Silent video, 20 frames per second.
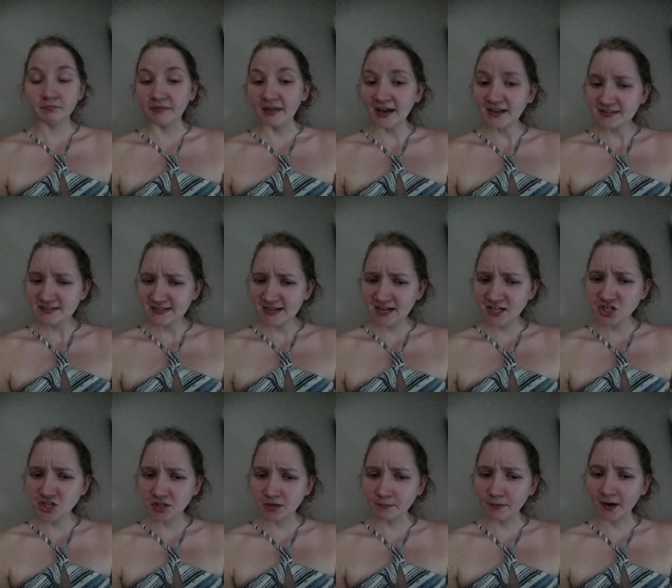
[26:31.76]
that's
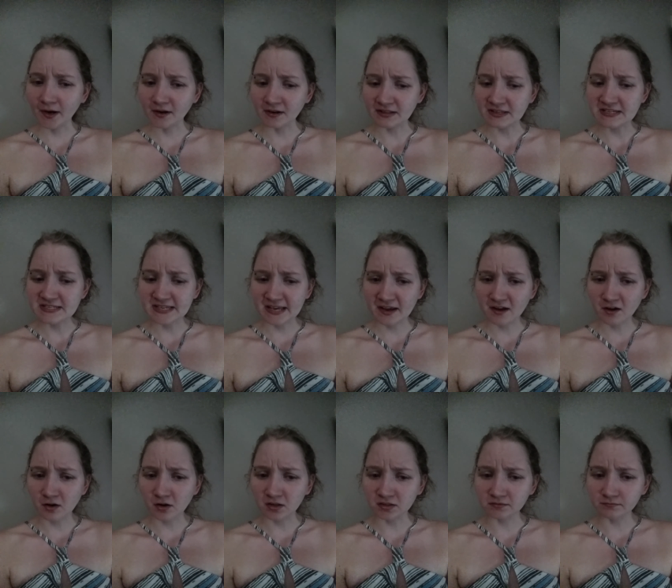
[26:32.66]
actually part of the
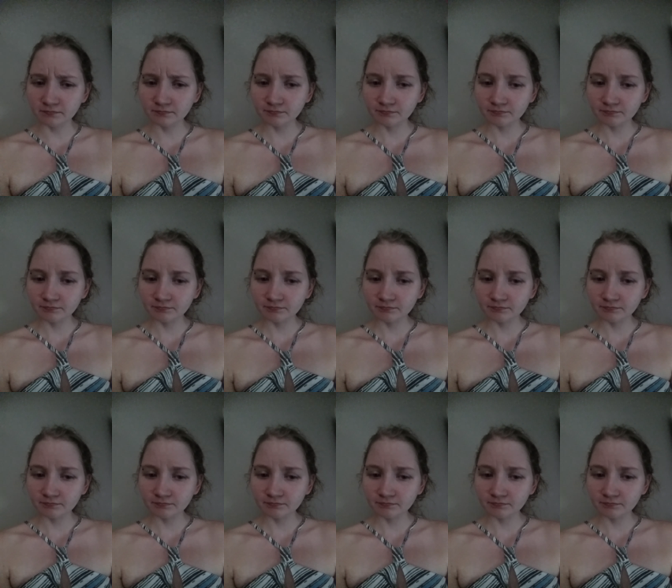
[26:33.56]
cycle.